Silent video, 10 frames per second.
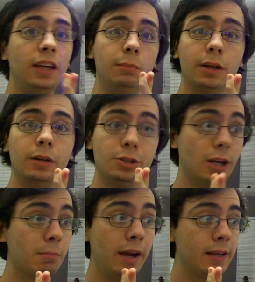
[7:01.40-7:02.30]
marriage.
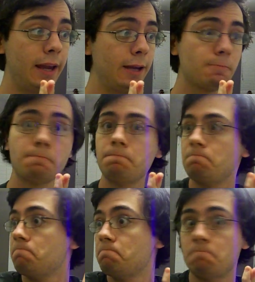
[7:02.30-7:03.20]
Am I gay?
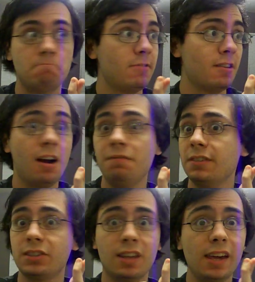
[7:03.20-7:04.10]
Not in the
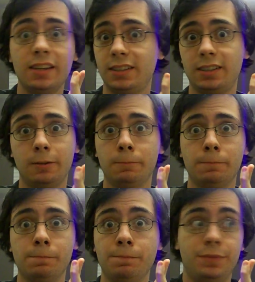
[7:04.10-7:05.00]
slightest.
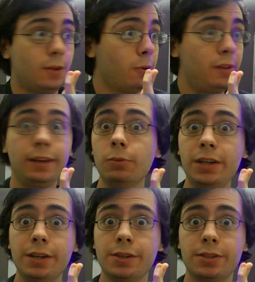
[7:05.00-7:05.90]
Don't like
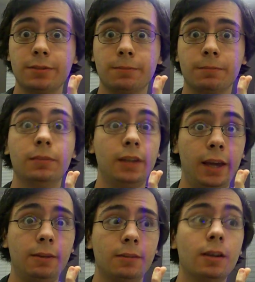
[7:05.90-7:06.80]
wieners,
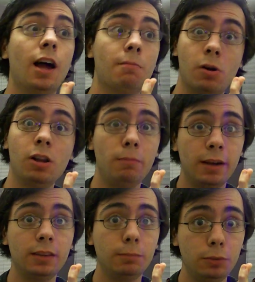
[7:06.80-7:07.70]
okay? I'm all
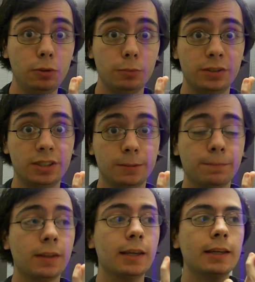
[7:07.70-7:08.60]
about the boobs.
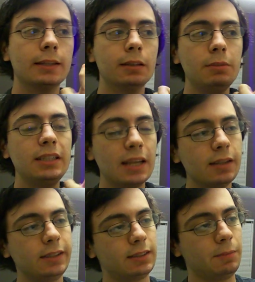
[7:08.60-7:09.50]
Let me tell
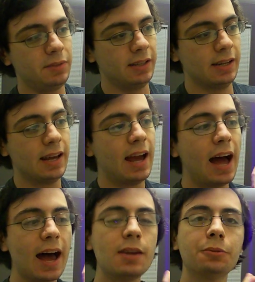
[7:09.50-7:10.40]
you something.
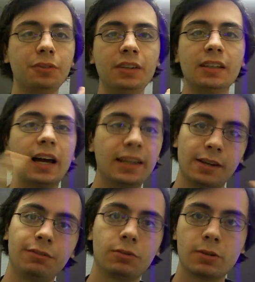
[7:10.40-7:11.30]
I don't think I
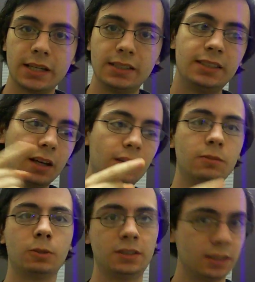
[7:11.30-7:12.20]
have the right to tell
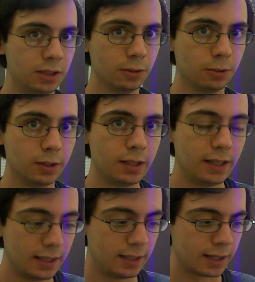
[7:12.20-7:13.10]
them what to do.
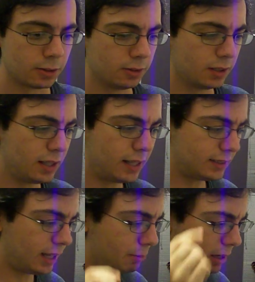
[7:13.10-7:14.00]
Now, the last
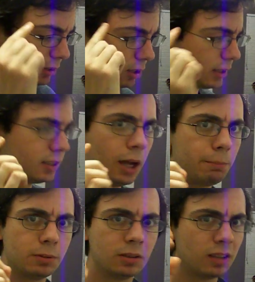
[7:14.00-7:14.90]
time I looked
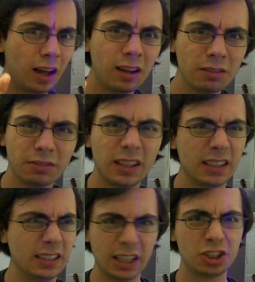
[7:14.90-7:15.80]
up love in
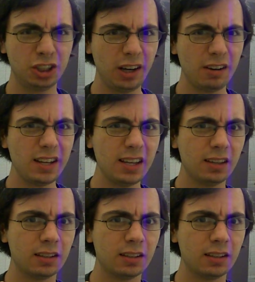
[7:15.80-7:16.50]
the dictionary,